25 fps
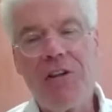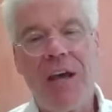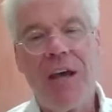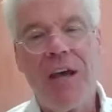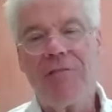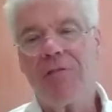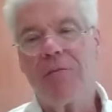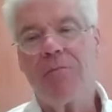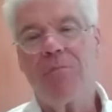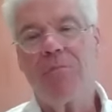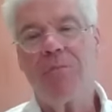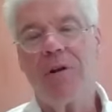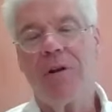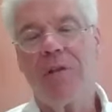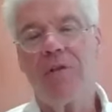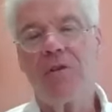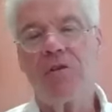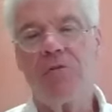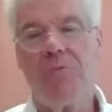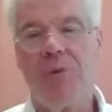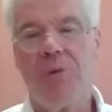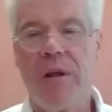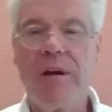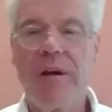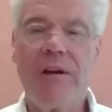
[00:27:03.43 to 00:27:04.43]
have to put in this
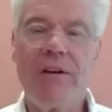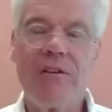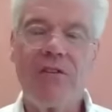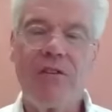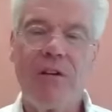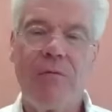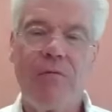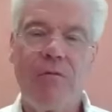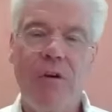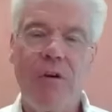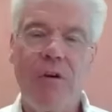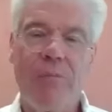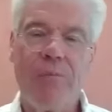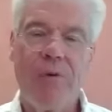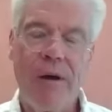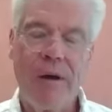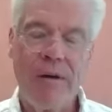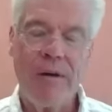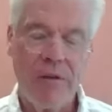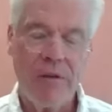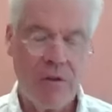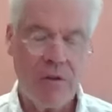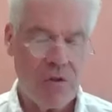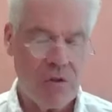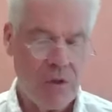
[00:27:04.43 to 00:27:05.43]
plug because i'm very
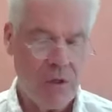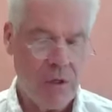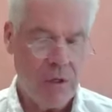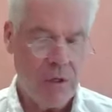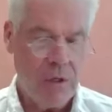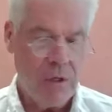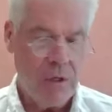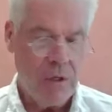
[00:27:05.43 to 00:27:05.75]
proud of this